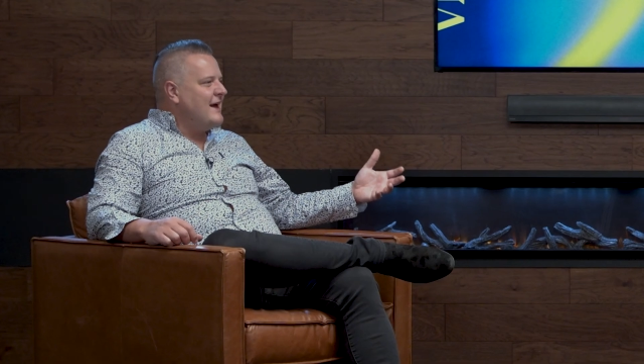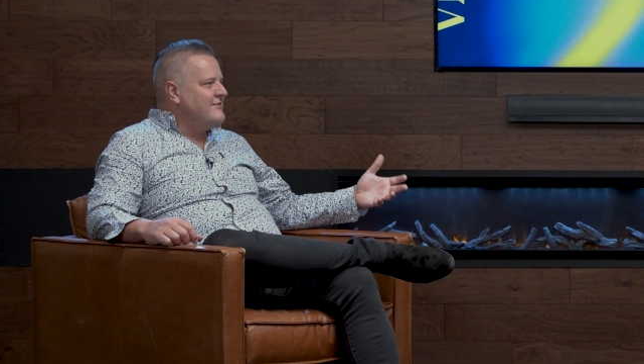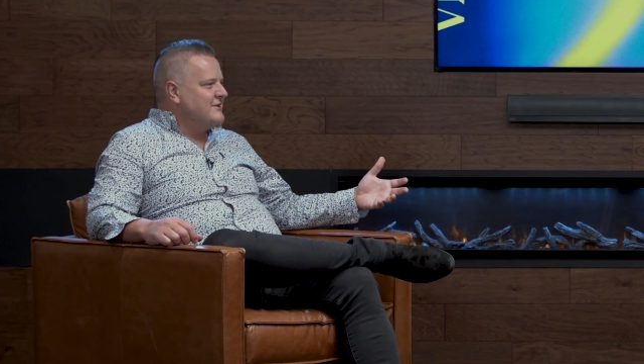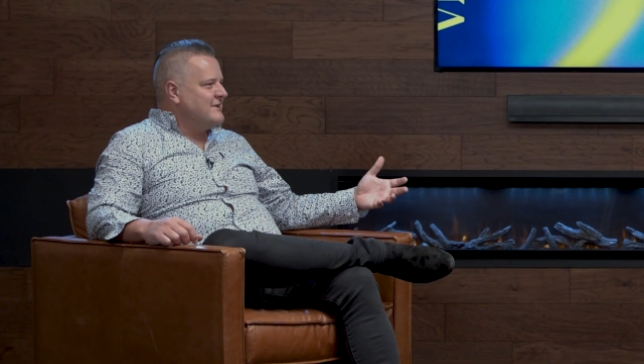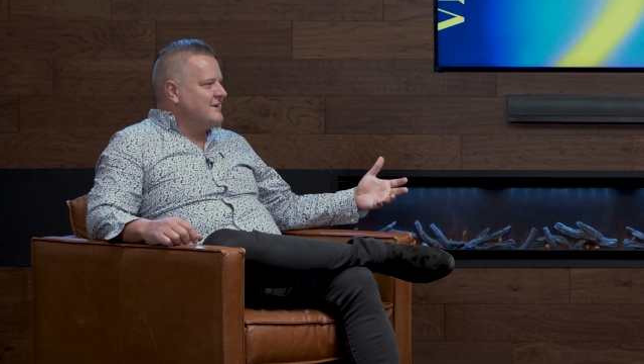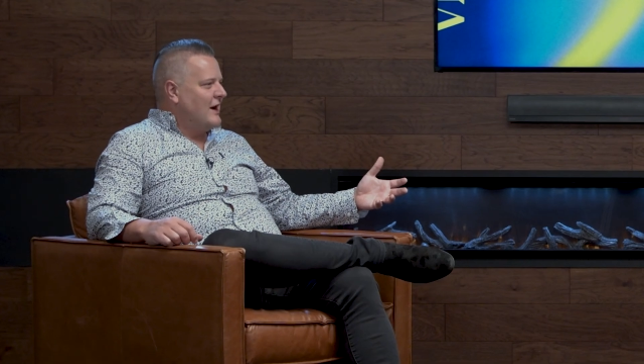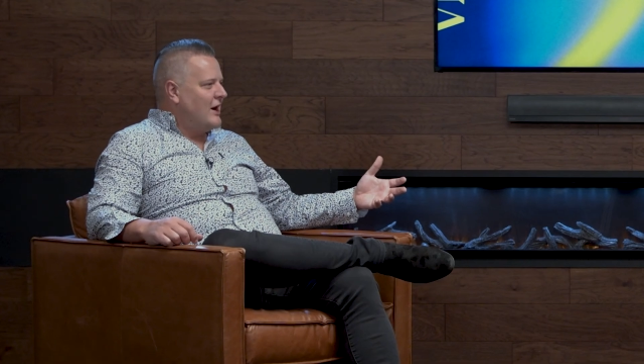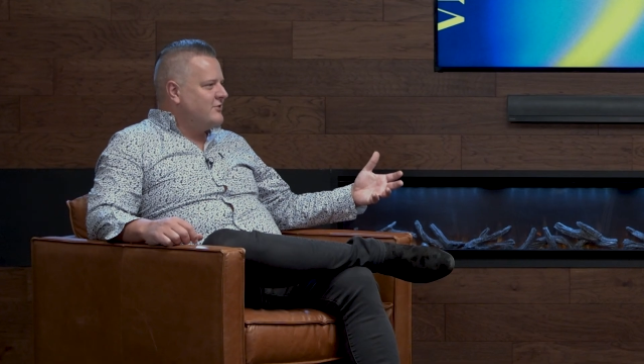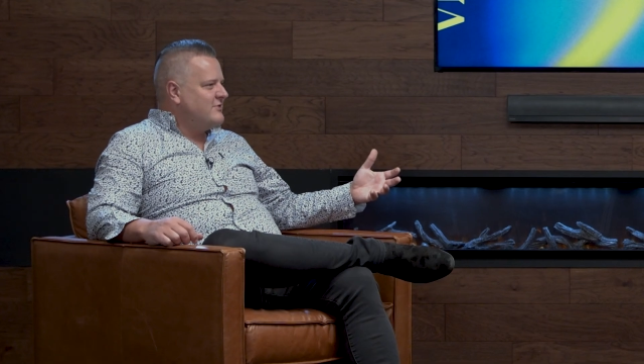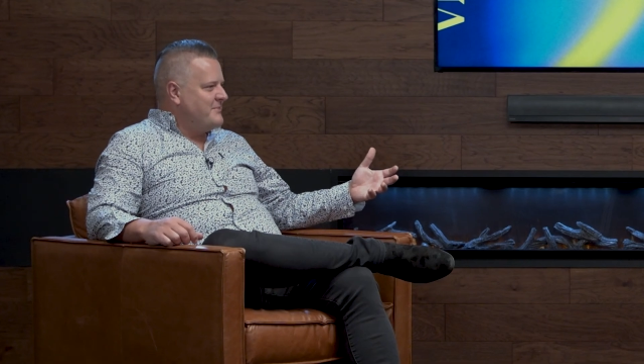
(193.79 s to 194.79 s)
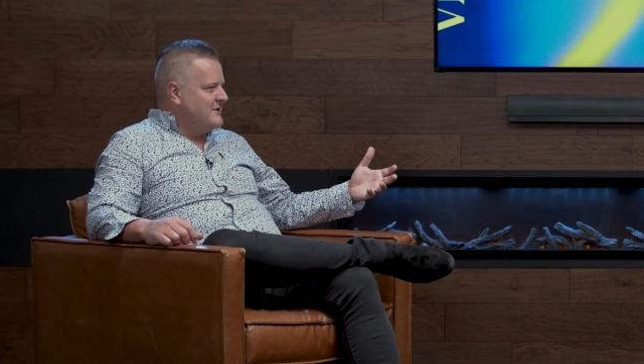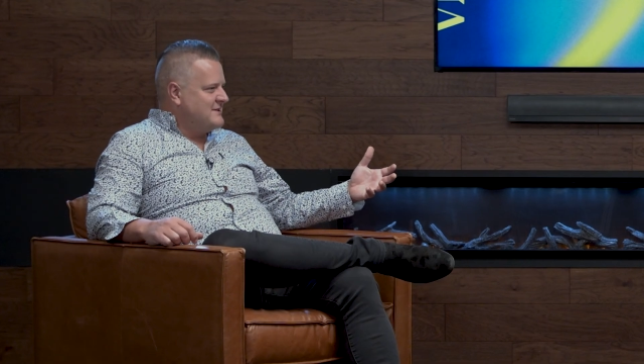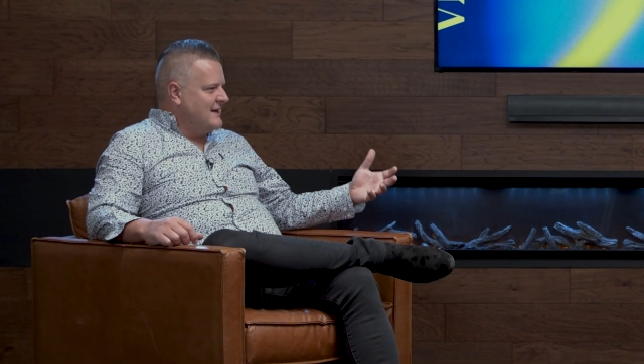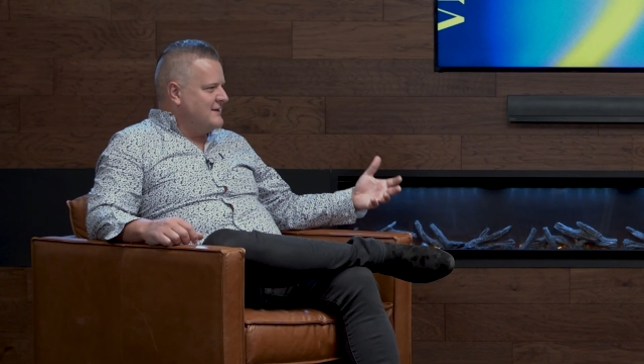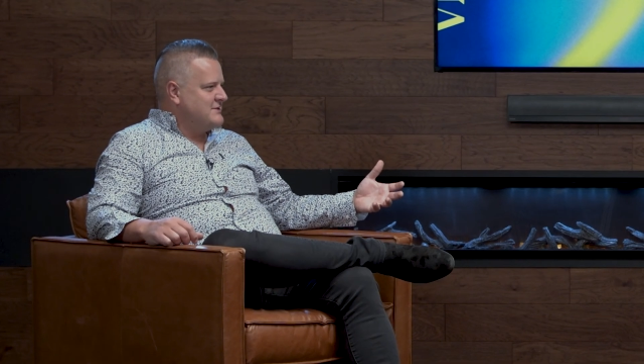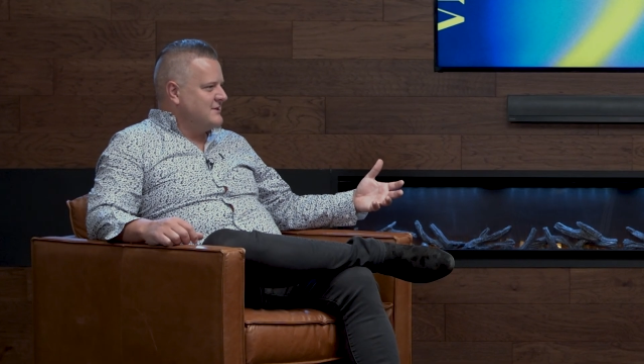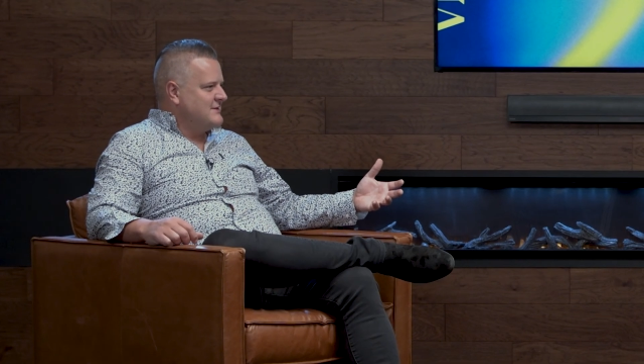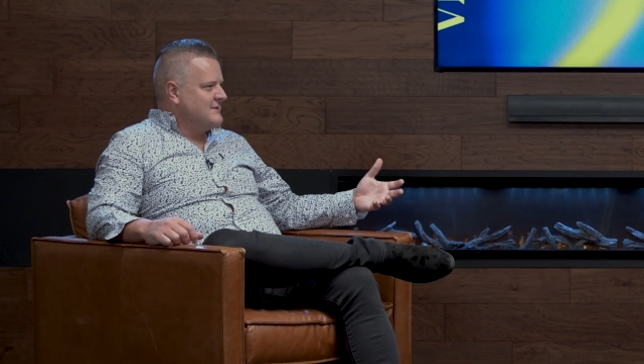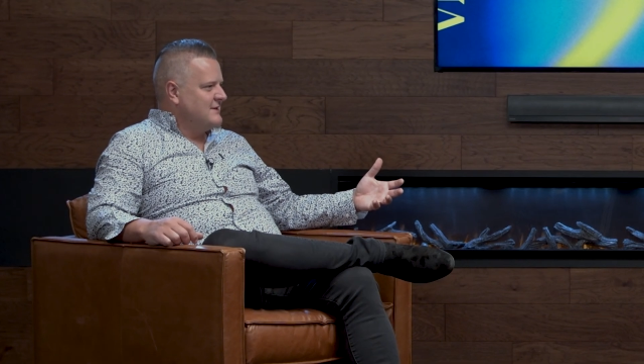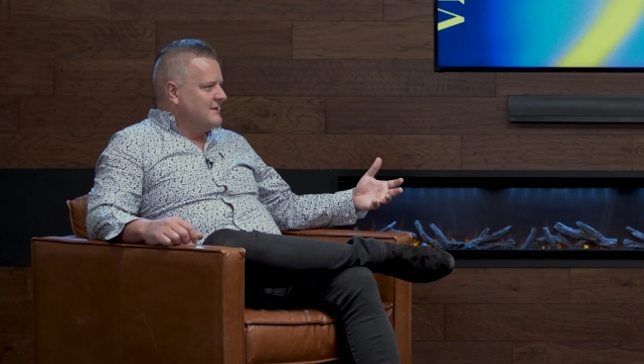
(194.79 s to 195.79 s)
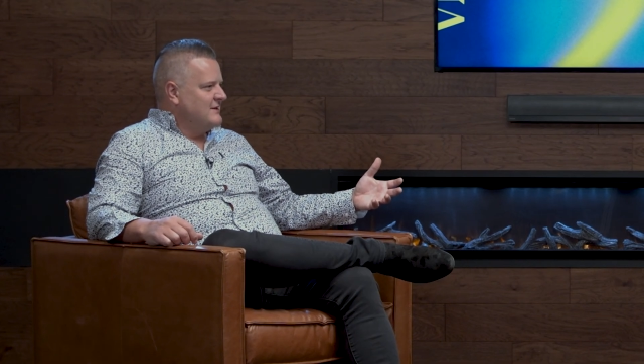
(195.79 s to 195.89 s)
heaven, our reputation,